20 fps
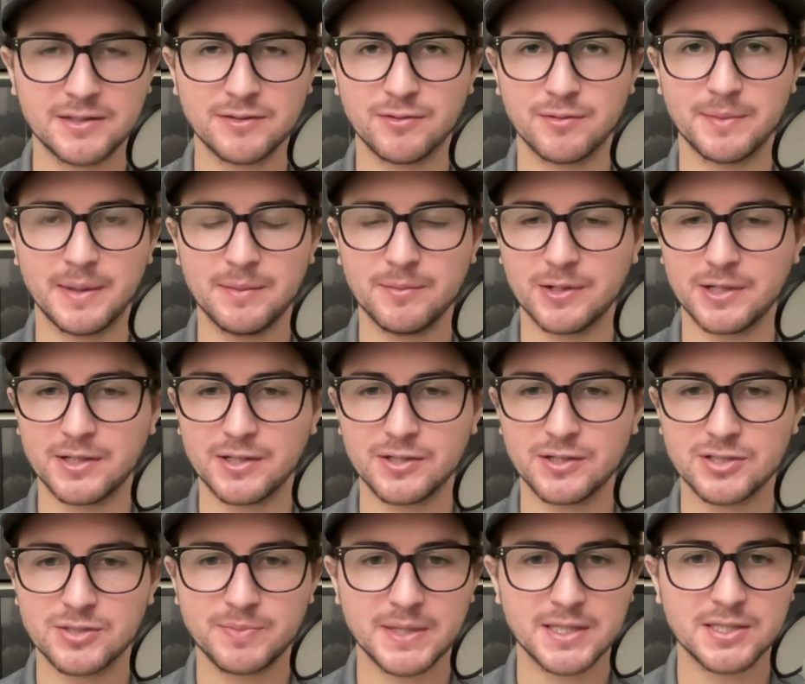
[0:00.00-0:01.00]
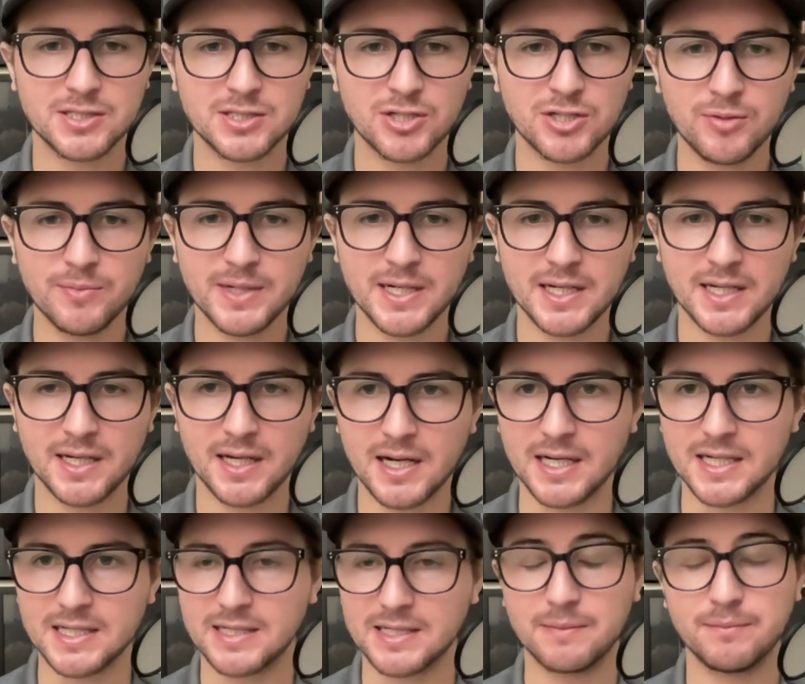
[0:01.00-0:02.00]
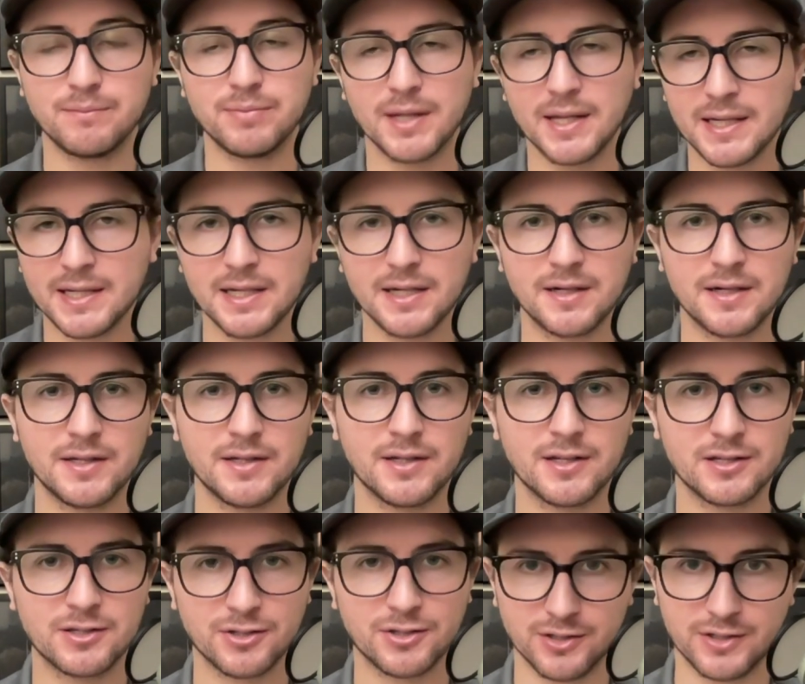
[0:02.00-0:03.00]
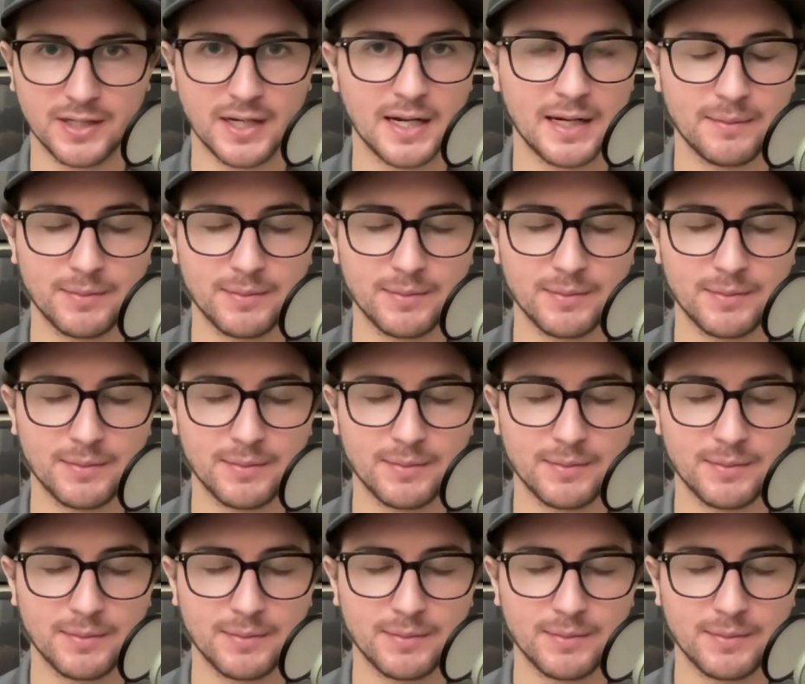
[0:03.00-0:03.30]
remembering. There's been so many guys. I'm blanking on the third guy.